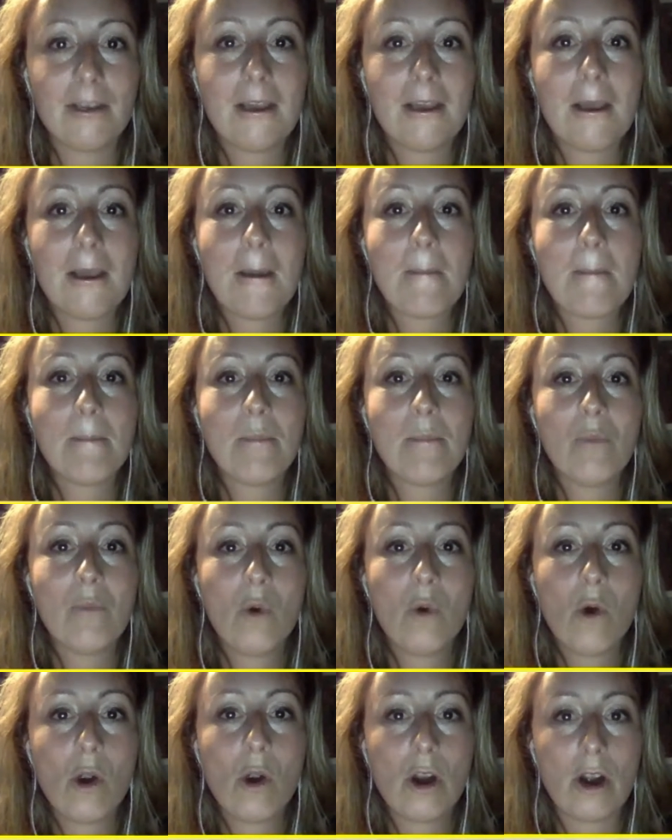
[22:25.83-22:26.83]

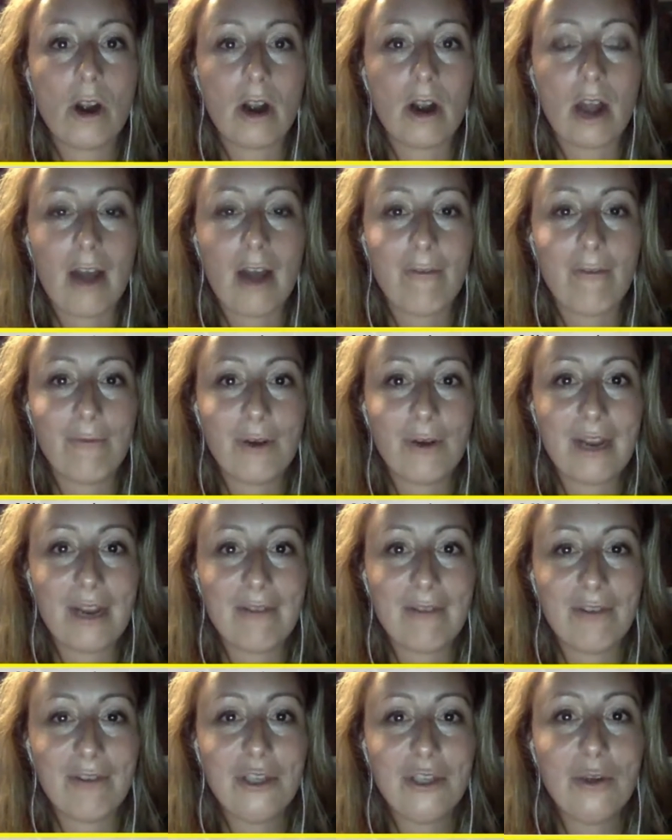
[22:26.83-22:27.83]
More of whatever
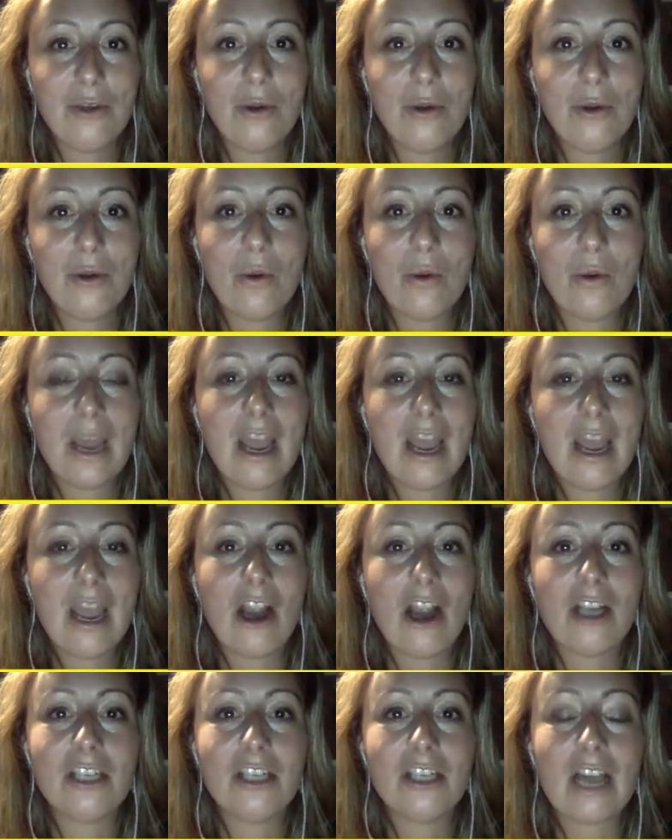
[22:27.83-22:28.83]
you are
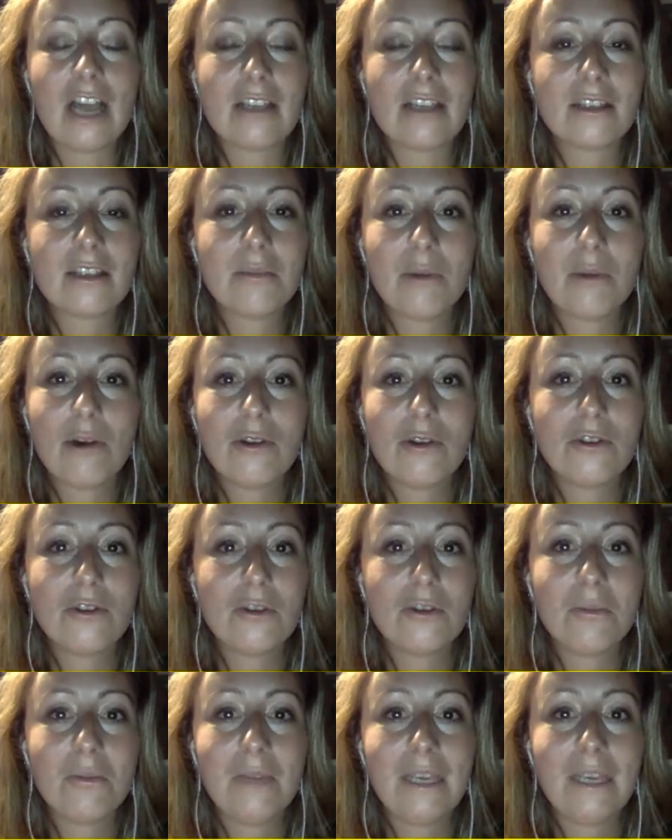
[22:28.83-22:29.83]
not supposed to
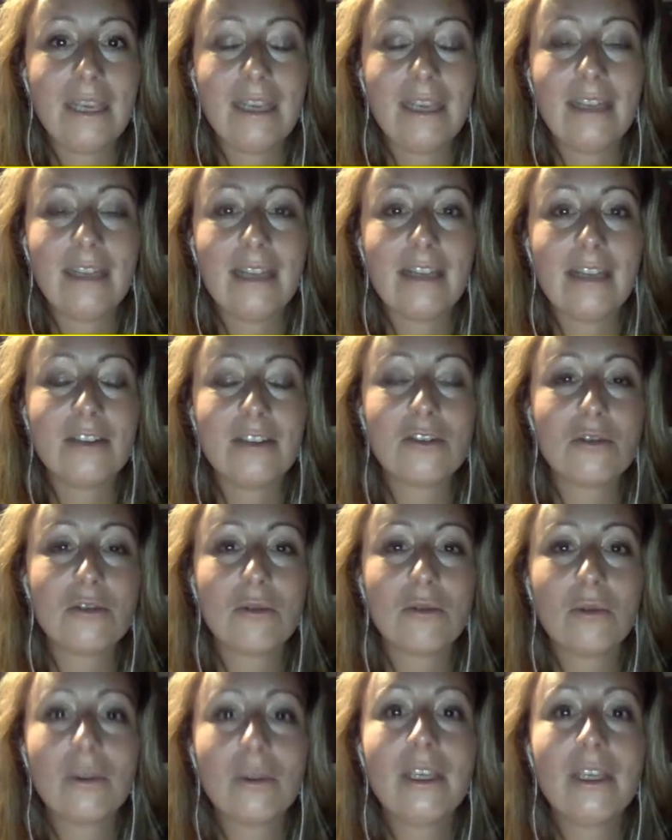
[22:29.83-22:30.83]
be, that is
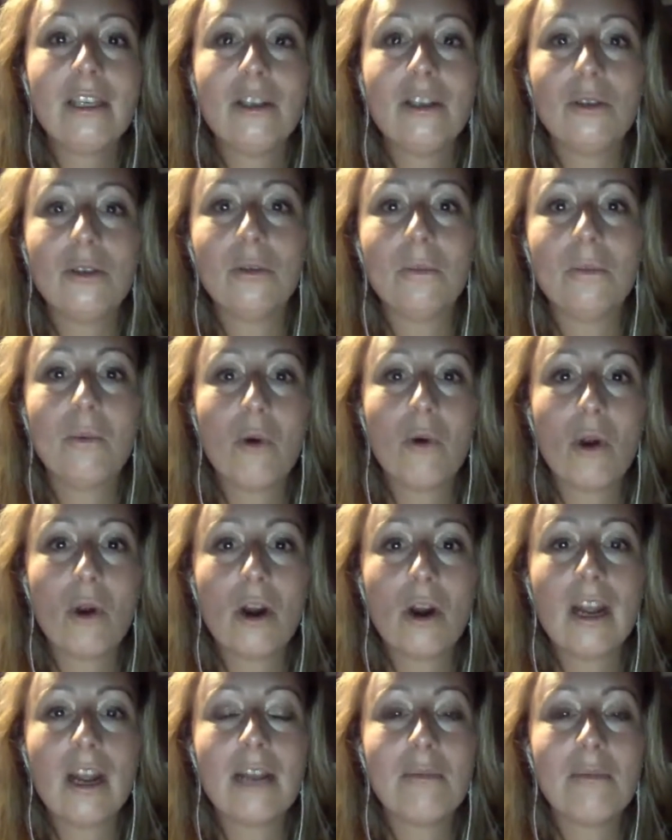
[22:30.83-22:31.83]
truly you. More
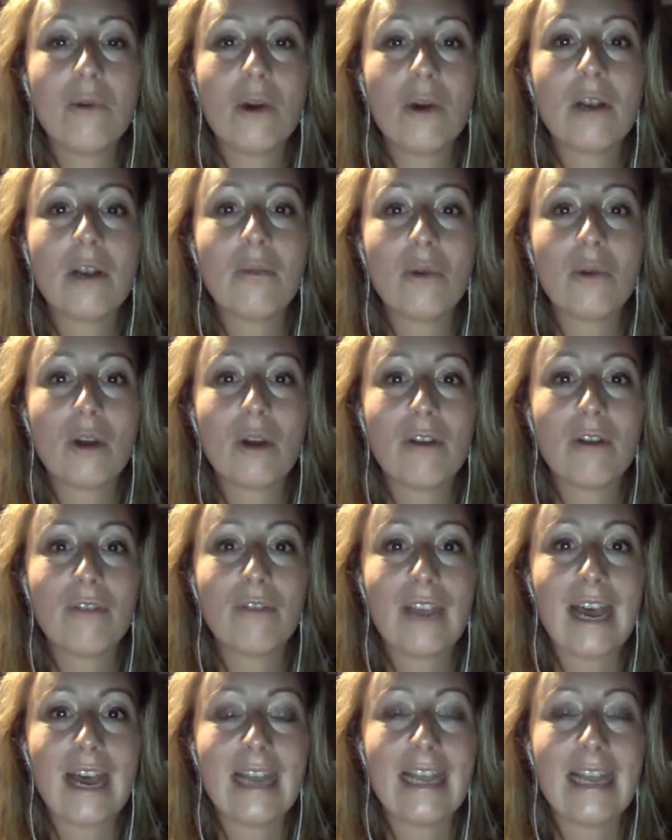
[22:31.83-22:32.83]
and more and more of
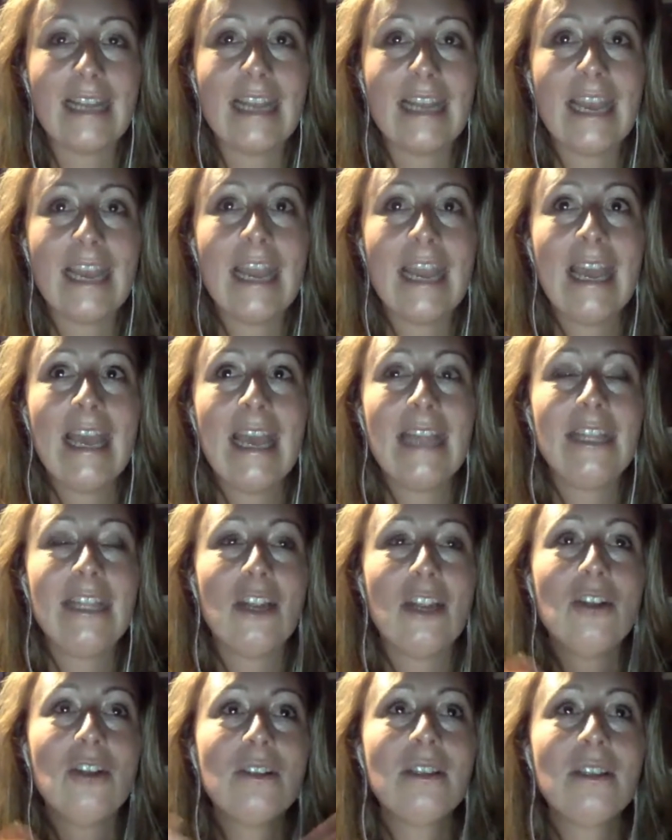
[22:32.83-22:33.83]
that. And
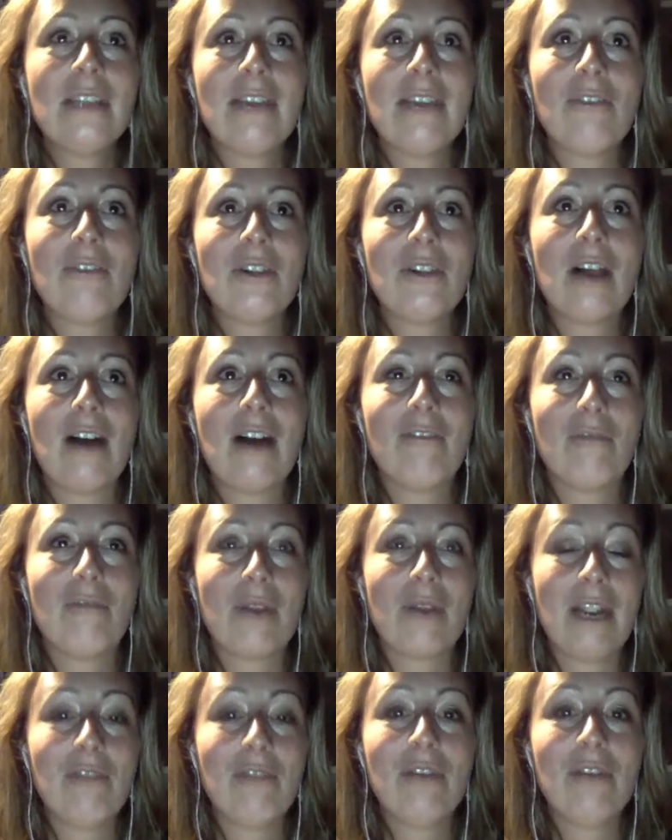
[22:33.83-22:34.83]
there's a level of, what I
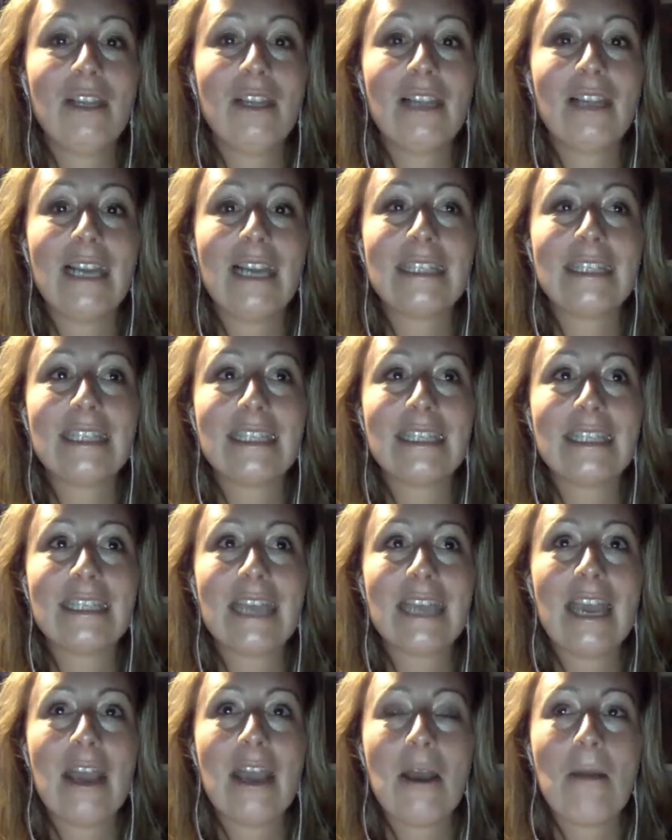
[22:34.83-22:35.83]
realized is,
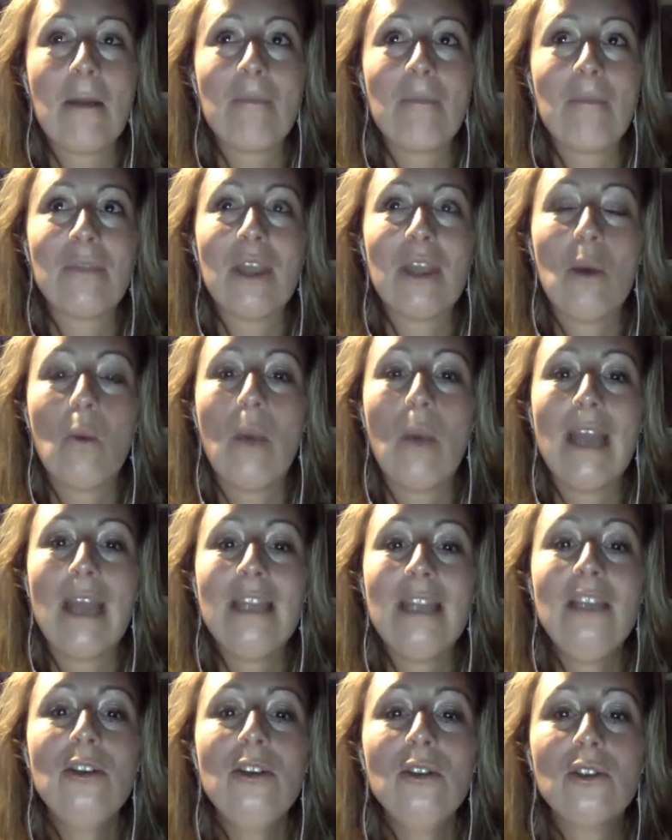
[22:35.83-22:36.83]
when
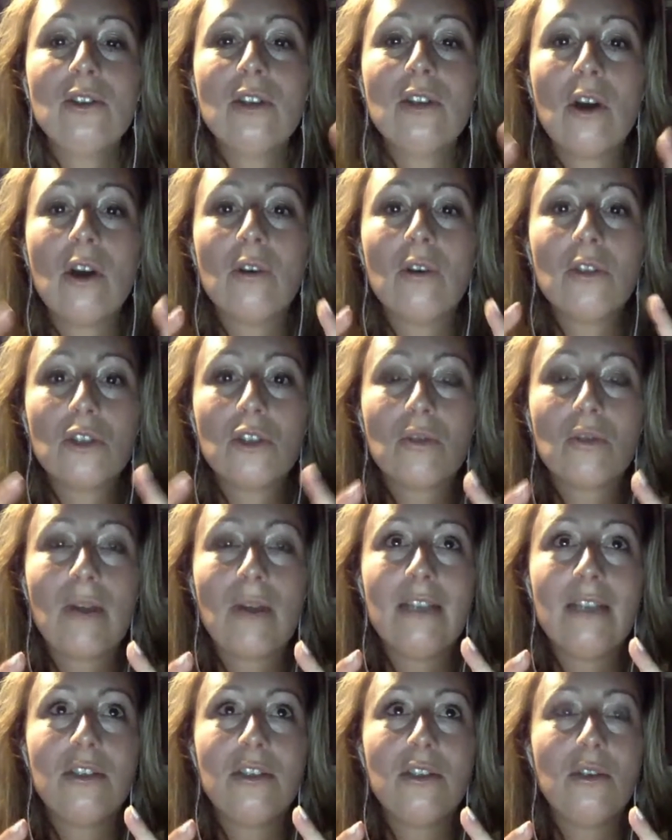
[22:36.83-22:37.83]
you don't try
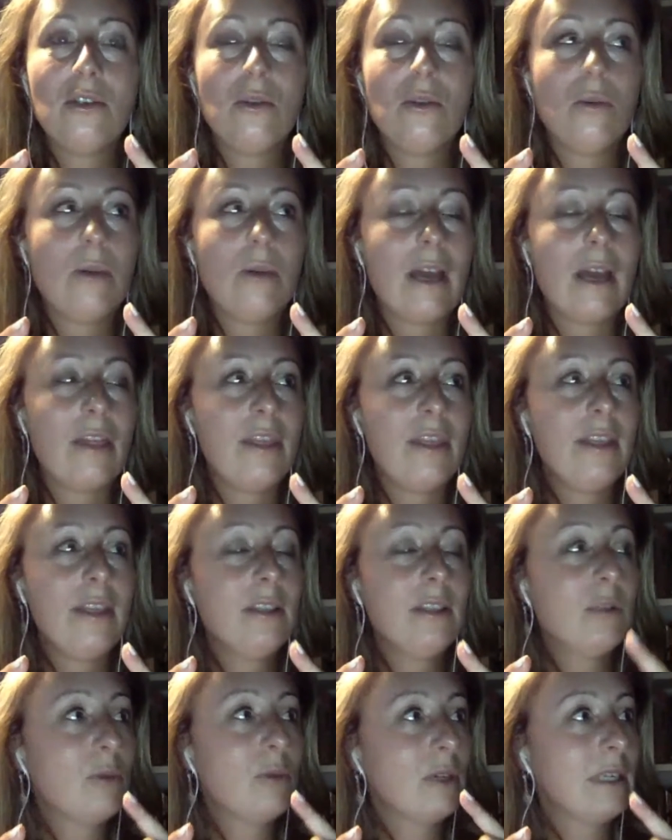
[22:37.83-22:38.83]
to, I think the
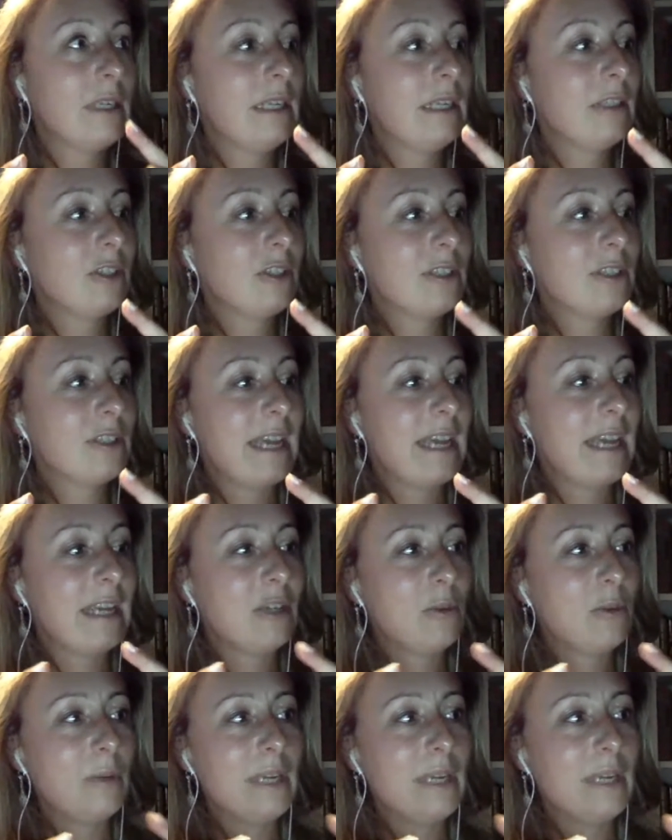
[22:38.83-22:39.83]
word in English is
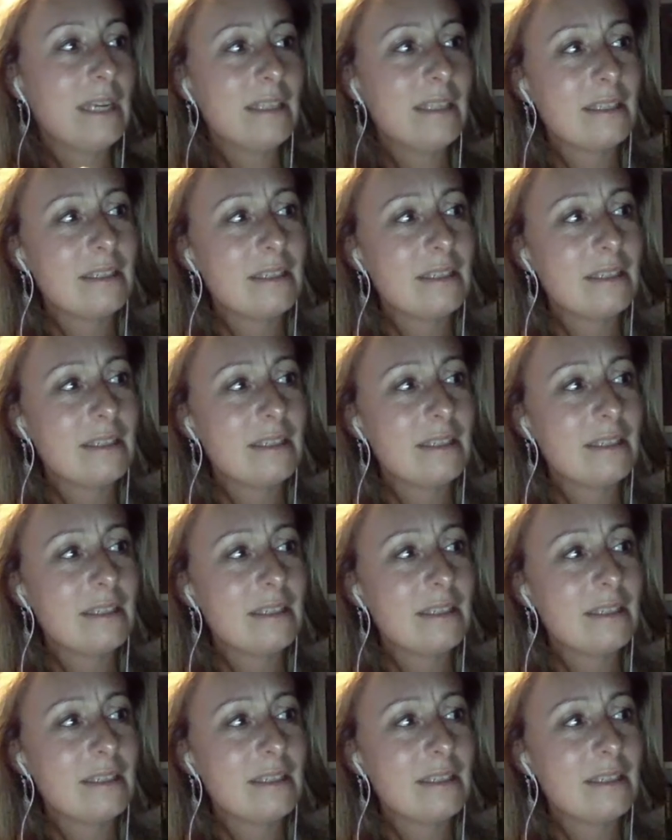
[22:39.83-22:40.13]
acquiesce.